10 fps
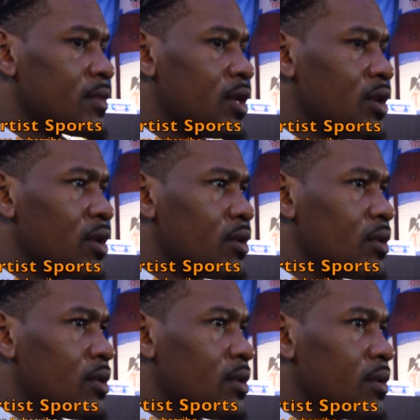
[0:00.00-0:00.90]
you
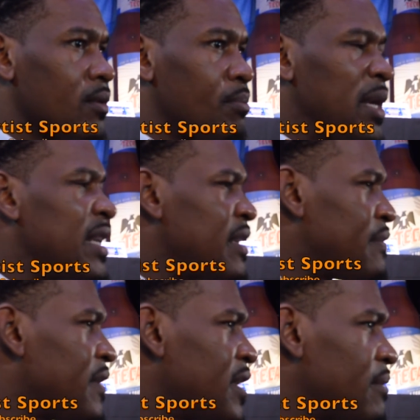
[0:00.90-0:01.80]
know, being
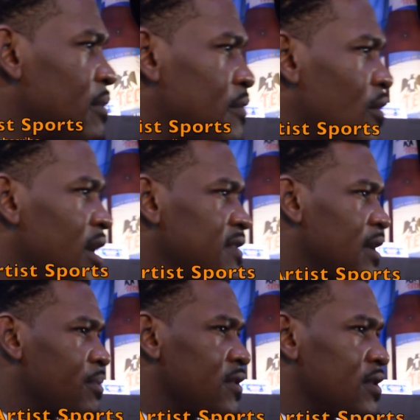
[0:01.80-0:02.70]
defeated before I
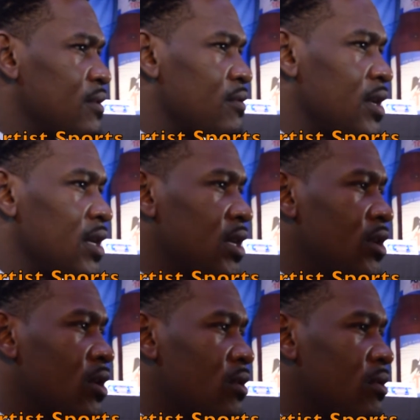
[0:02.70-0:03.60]
step into the ring.
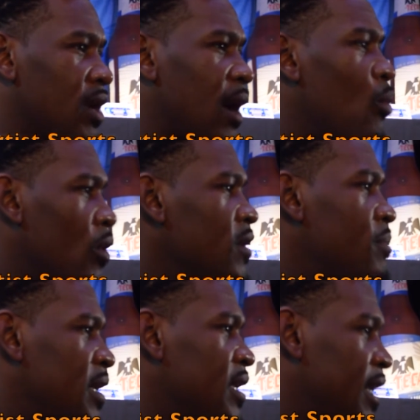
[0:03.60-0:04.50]
You know, I want to
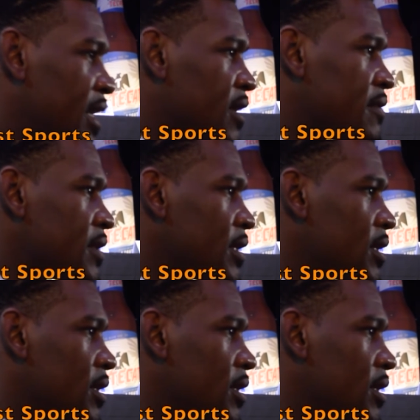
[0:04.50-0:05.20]
be in the heat of it.